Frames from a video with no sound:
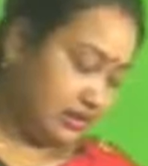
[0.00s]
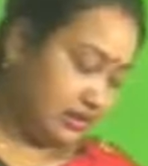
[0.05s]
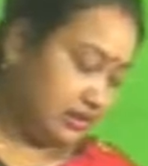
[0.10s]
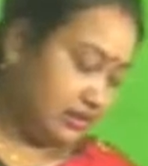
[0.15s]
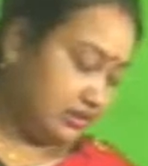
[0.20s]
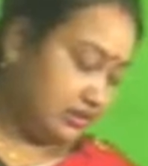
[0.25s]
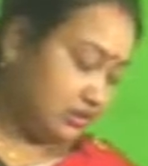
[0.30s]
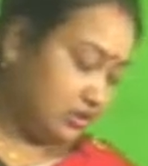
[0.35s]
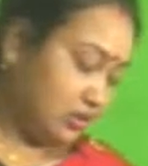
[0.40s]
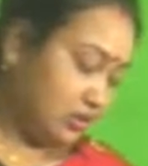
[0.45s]

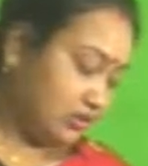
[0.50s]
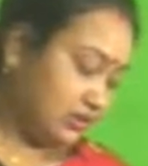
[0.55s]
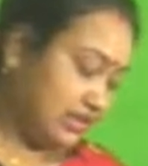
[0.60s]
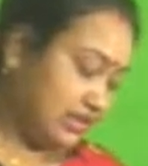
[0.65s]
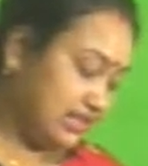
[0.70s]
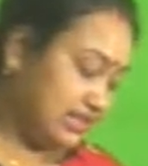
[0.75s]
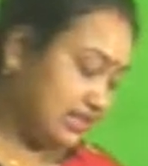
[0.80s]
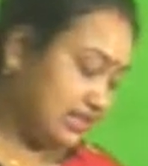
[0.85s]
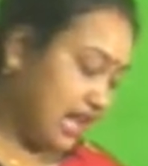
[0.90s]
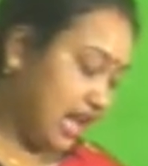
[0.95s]
So
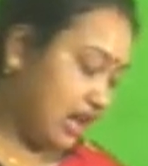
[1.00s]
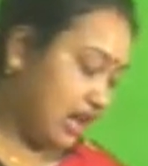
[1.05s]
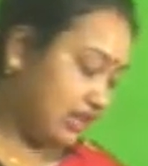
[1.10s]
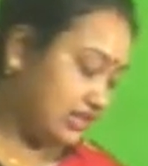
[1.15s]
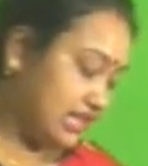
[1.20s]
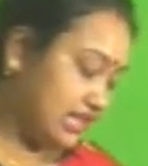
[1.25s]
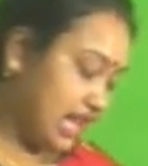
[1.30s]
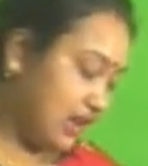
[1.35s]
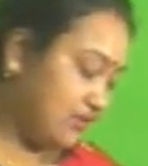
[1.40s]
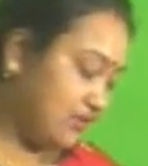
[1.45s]
this
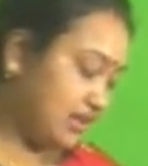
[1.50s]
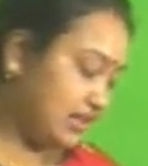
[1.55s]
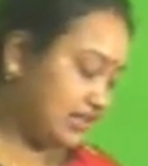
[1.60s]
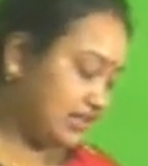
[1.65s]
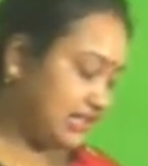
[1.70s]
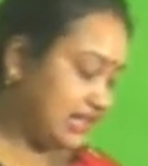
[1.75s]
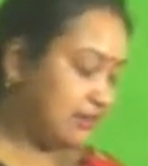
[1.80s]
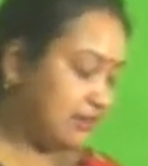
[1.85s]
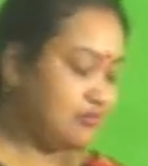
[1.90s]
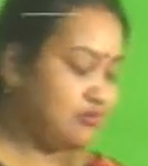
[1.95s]
sour
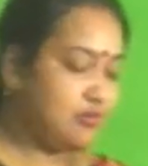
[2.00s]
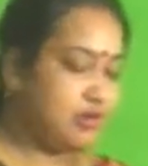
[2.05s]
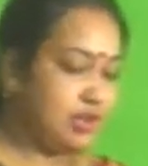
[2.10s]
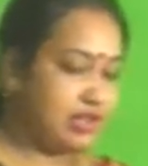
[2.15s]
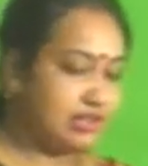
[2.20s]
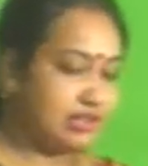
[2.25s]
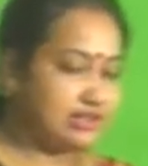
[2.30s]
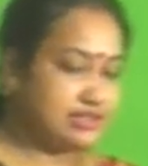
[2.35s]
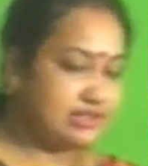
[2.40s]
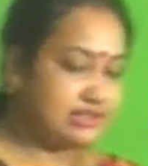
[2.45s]
cream
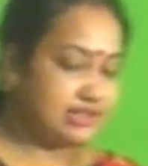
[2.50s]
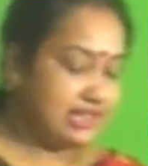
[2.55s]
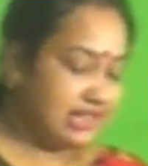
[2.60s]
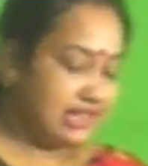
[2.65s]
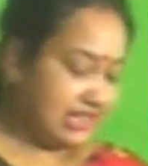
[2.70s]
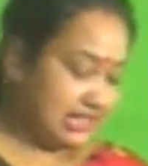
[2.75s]
walls